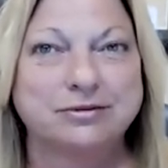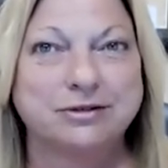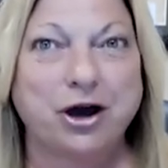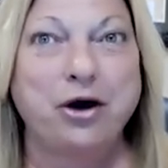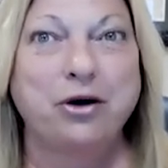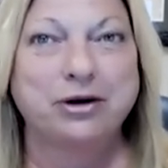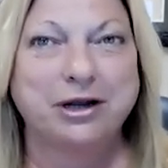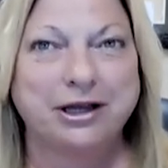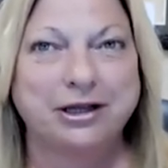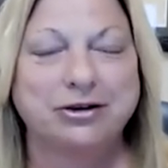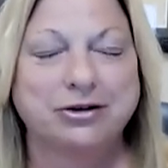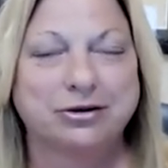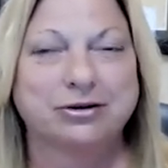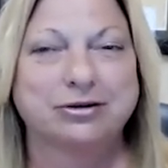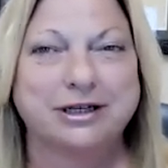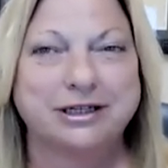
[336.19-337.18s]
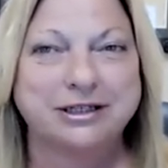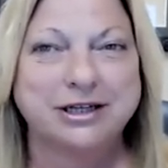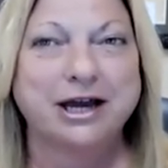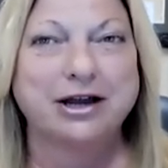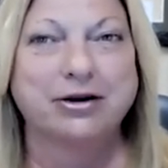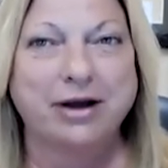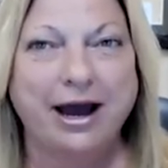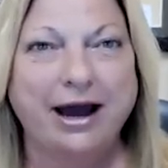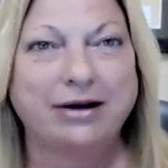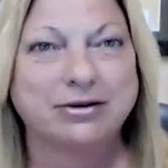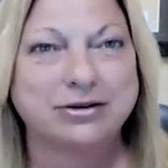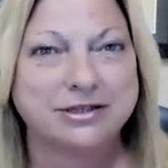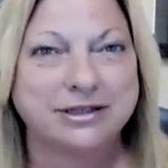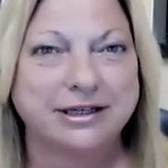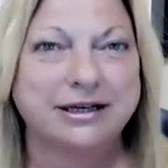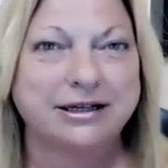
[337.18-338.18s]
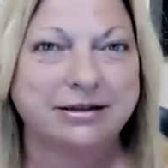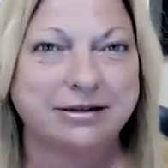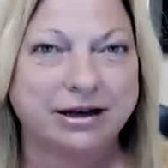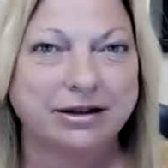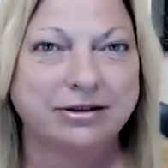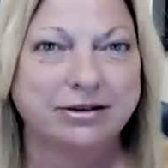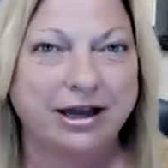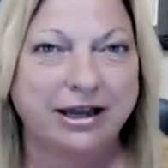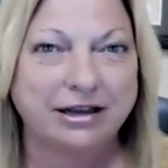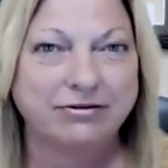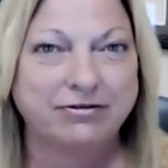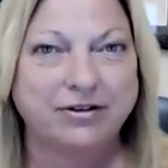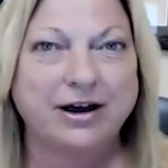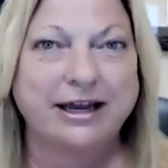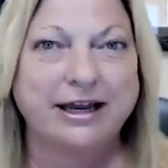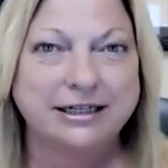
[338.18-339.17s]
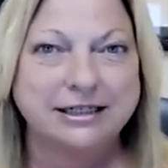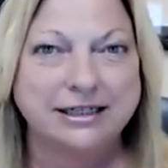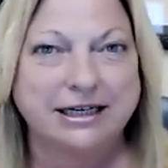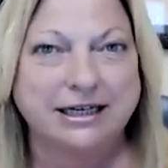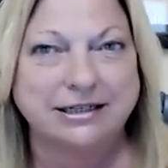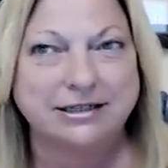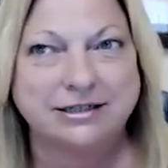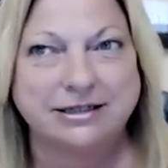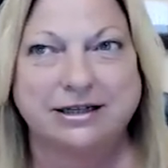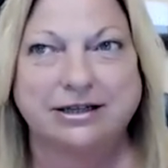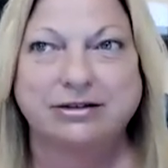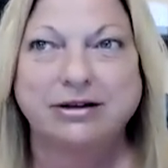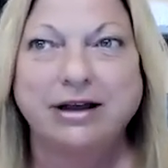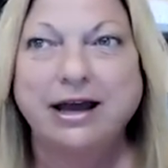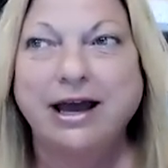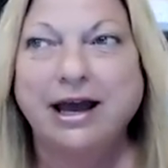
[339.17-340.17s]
coating your entire house in a light, fine dust and